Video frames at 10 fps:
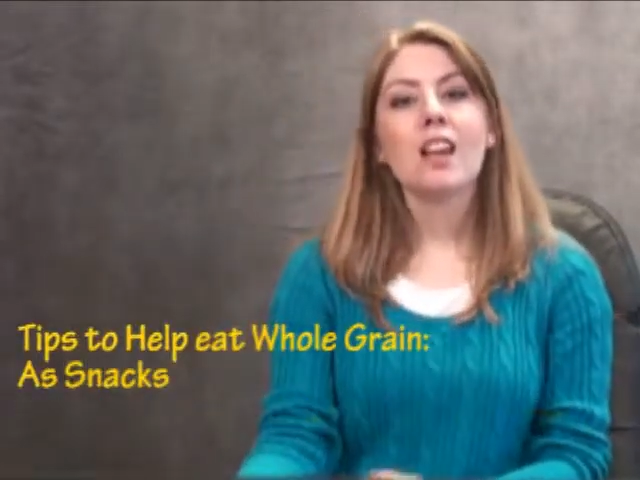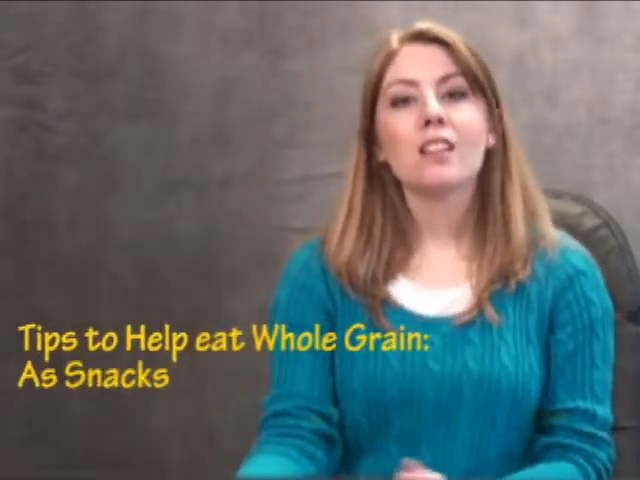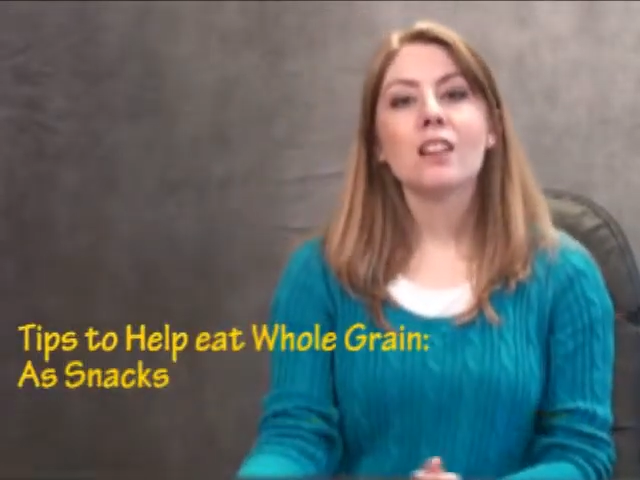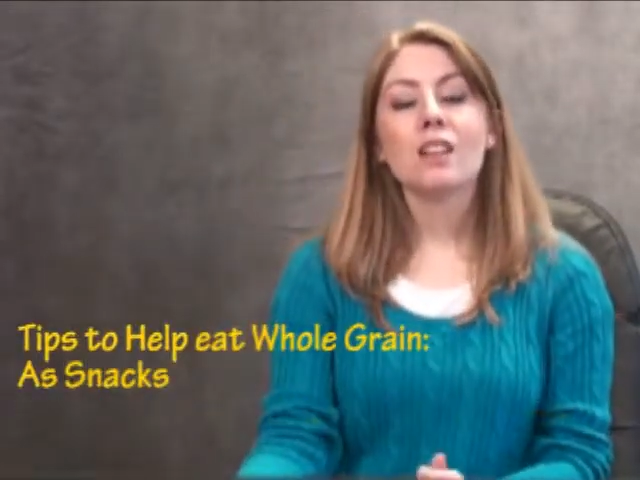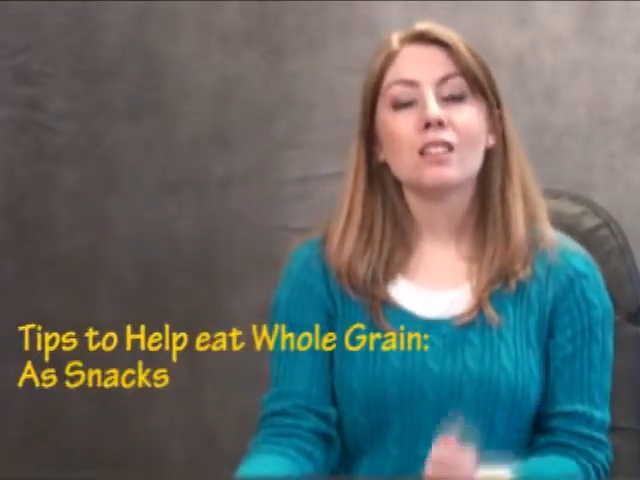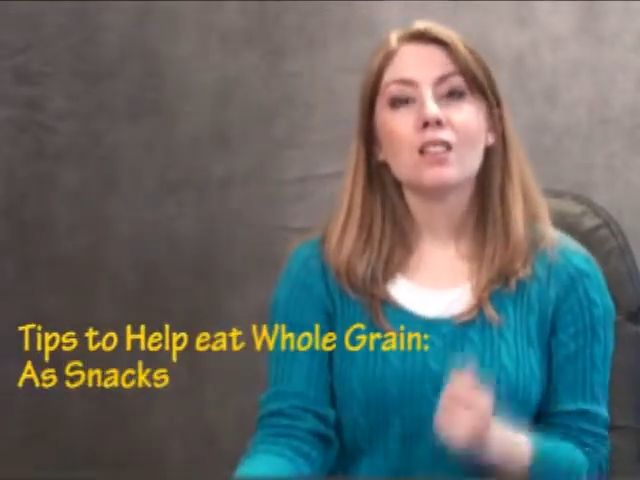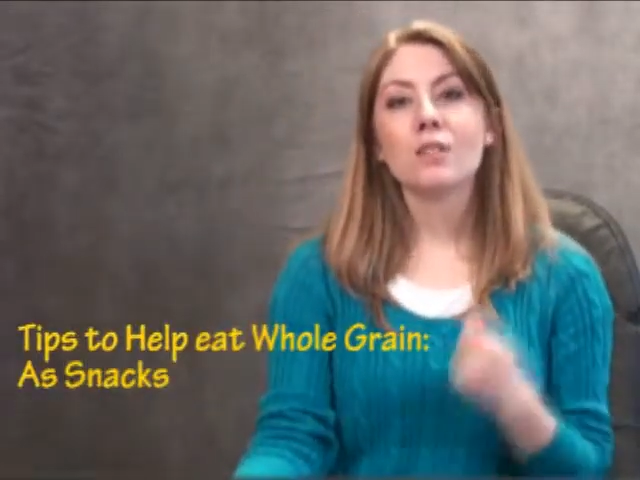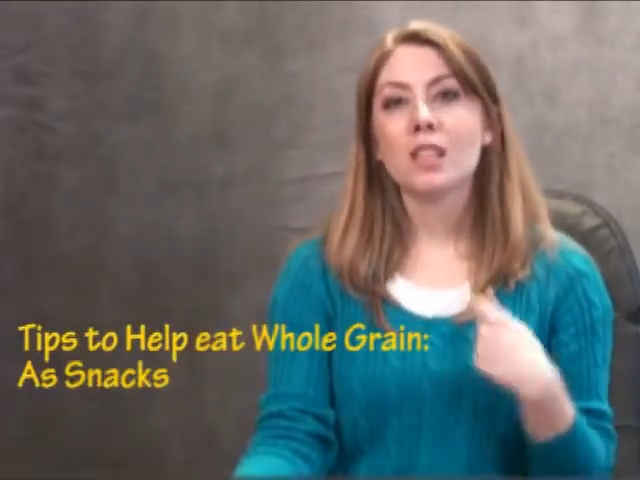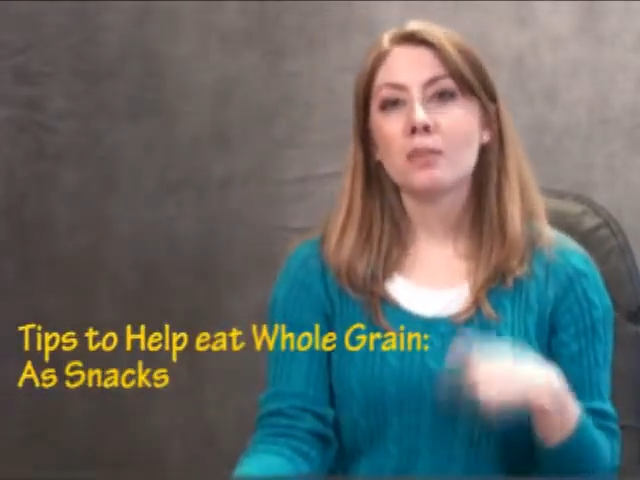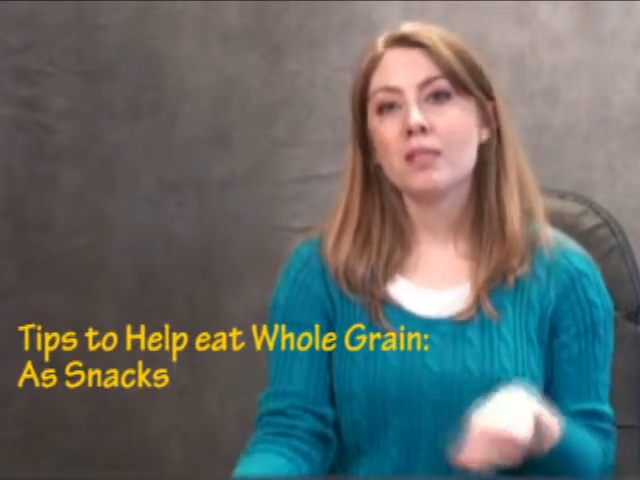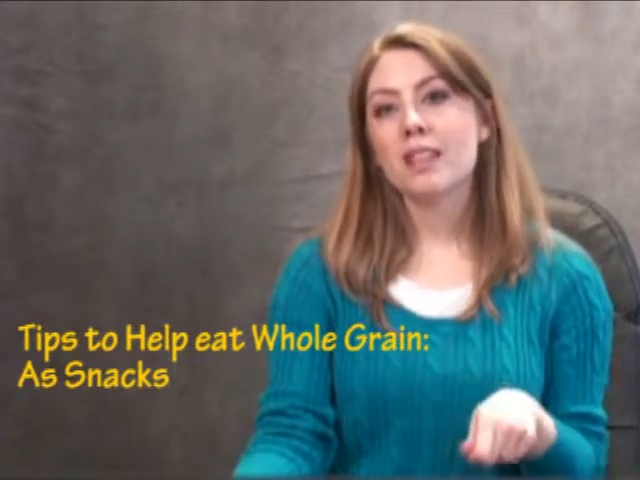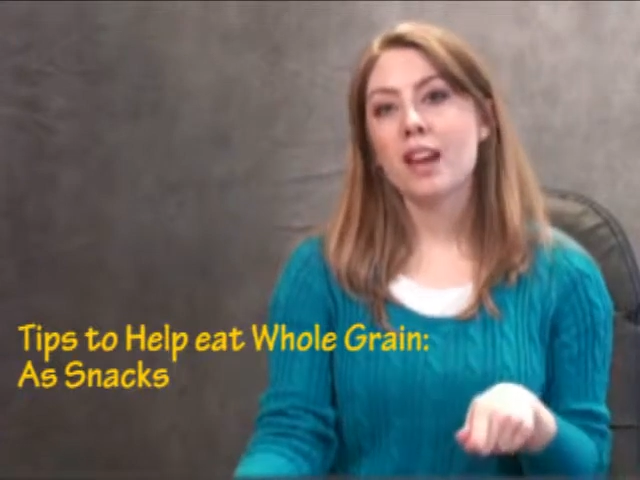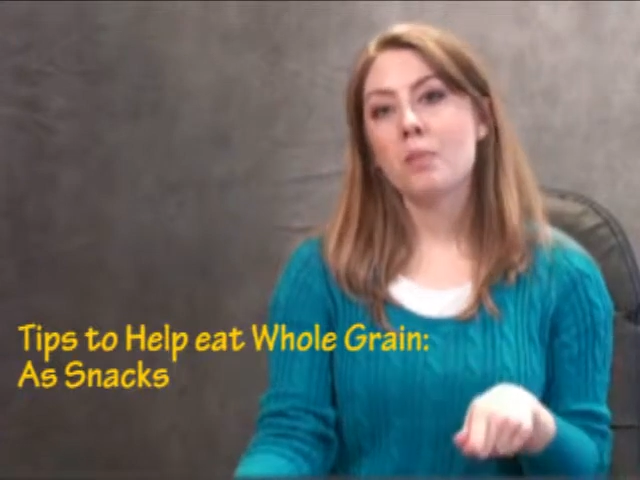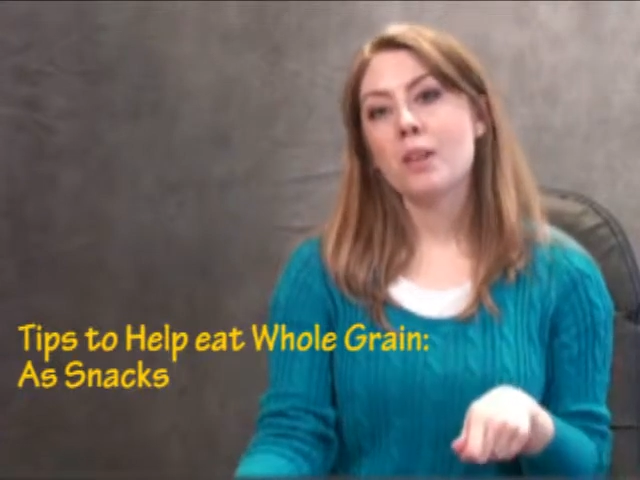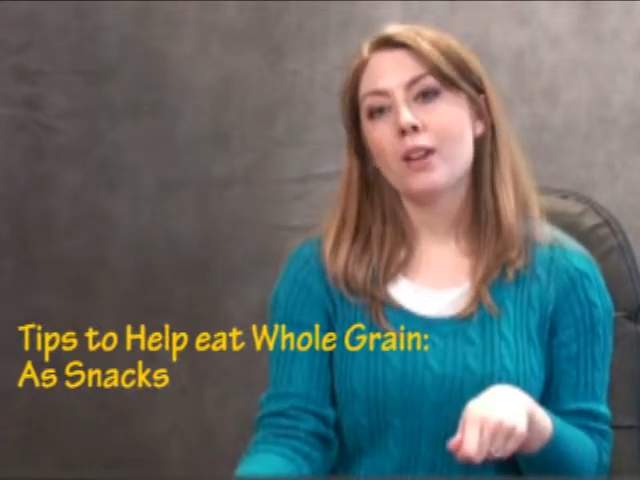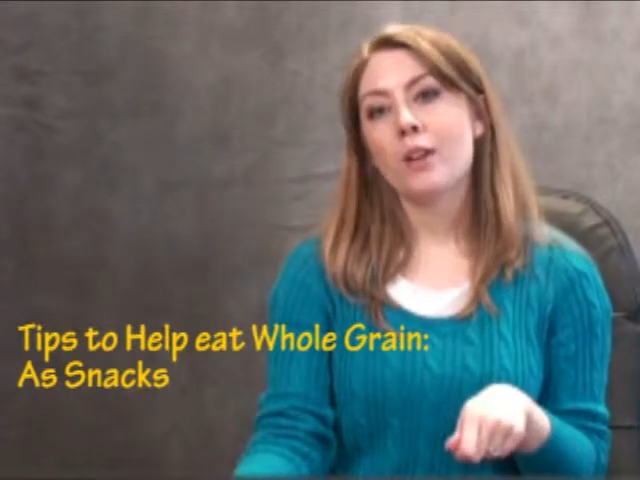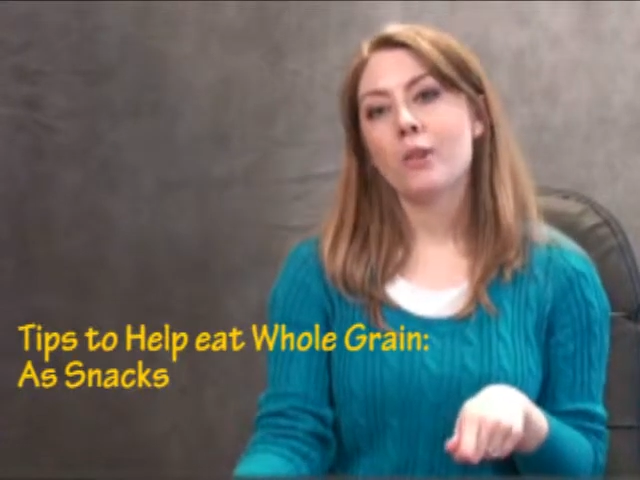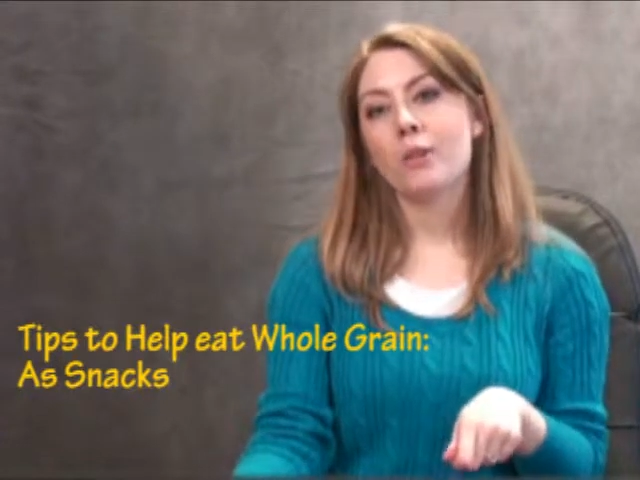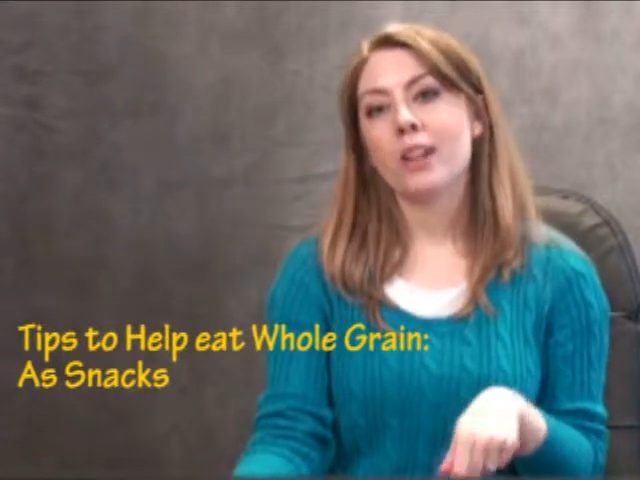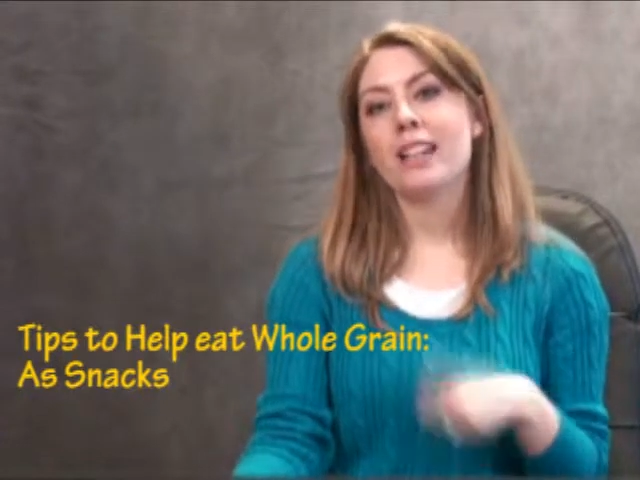Then also, tips to help eat
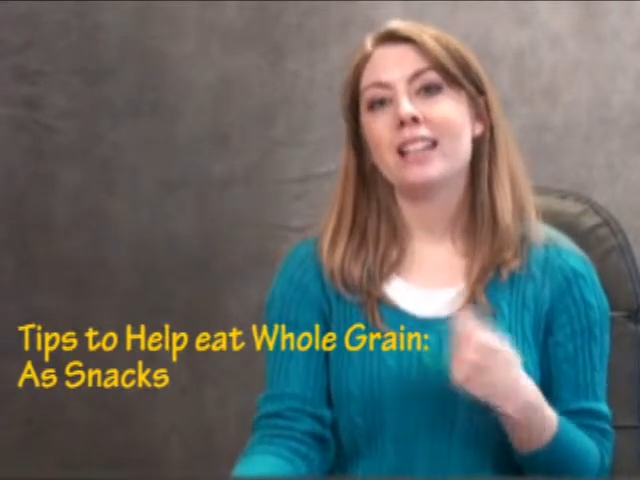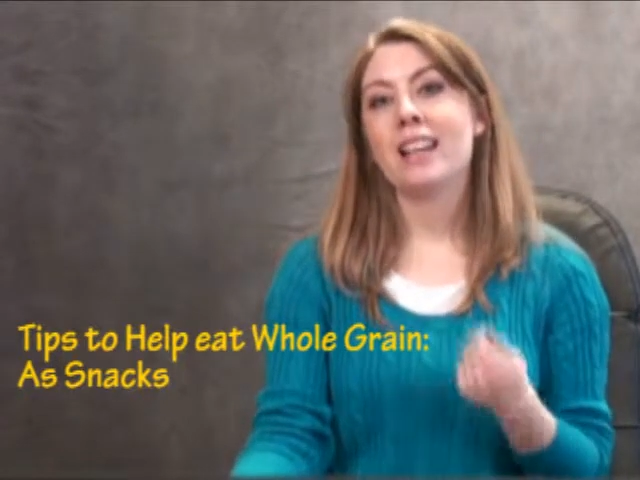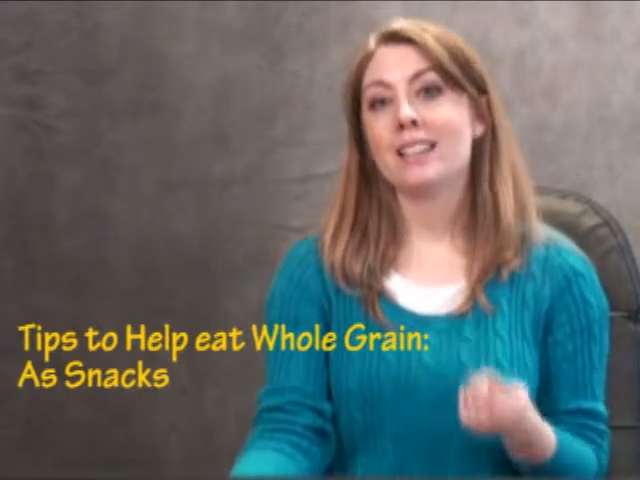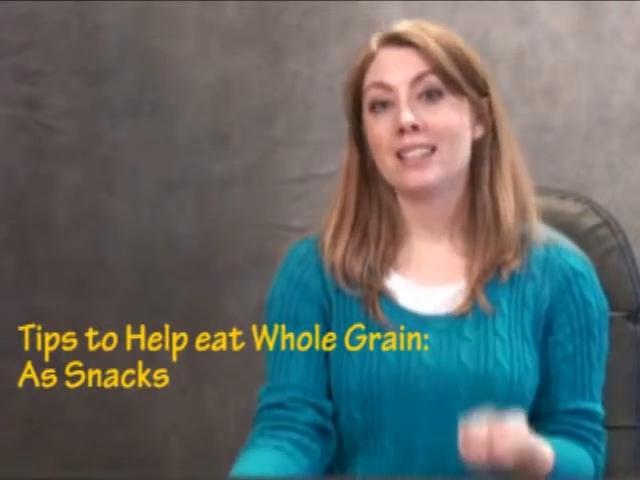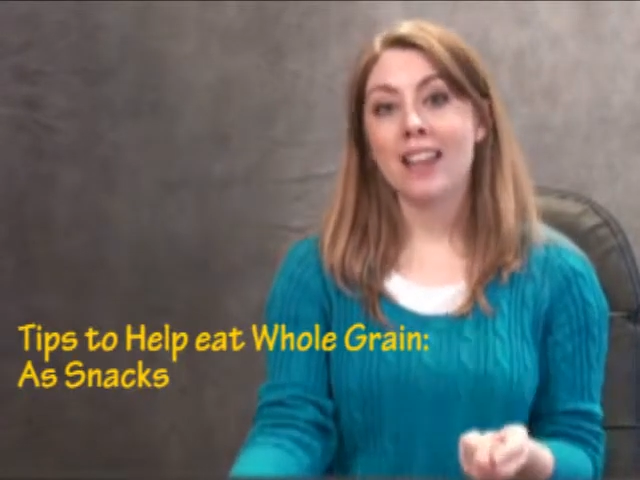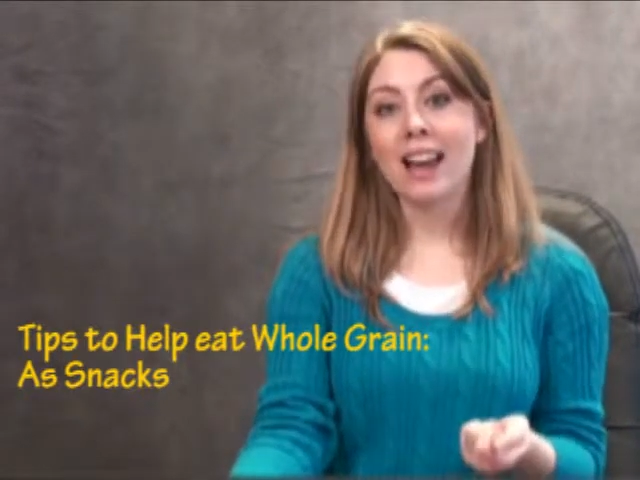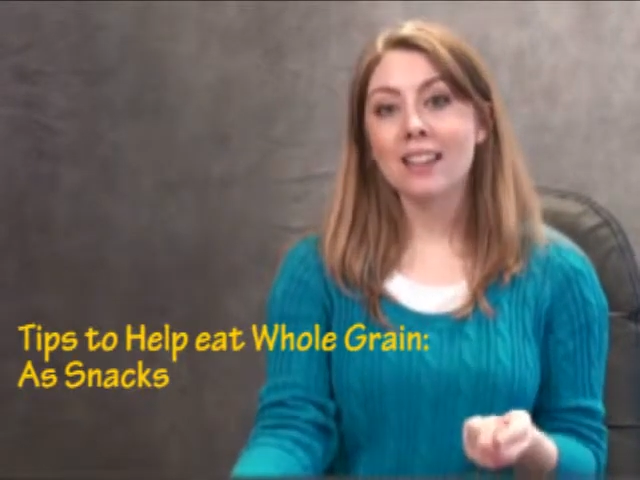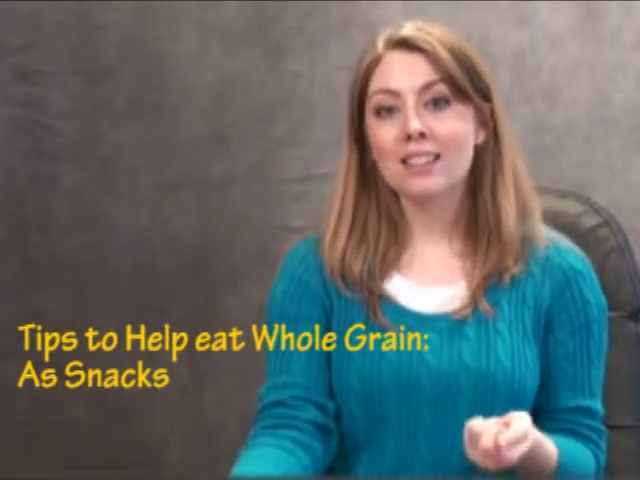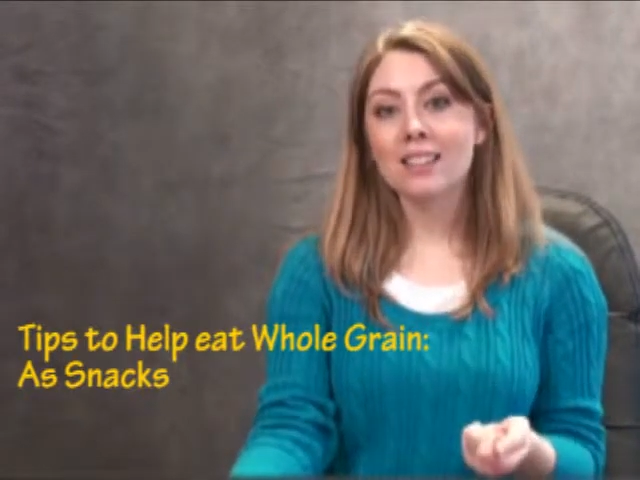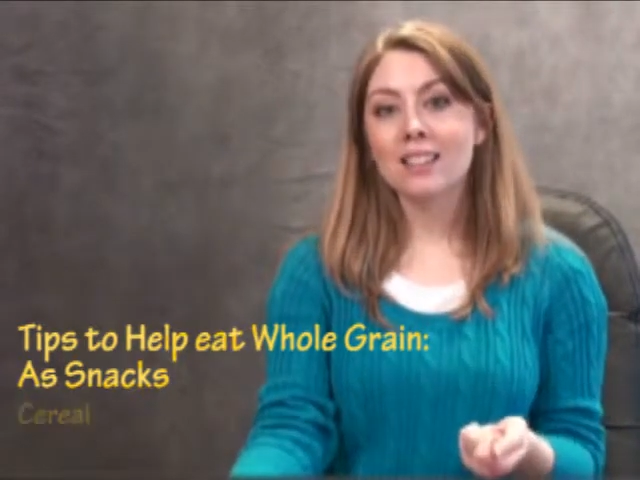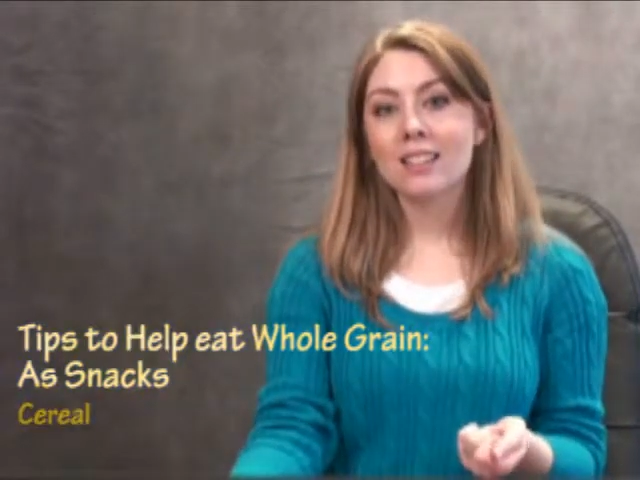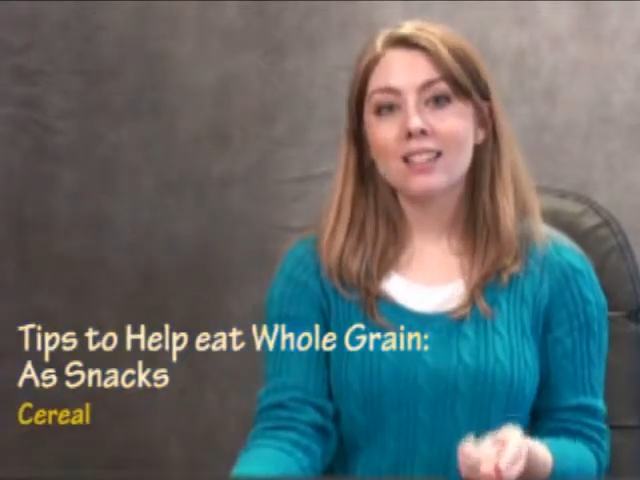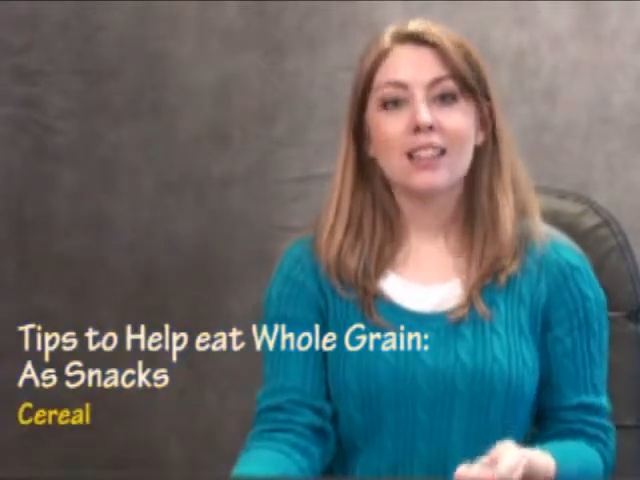whole grain as snacks.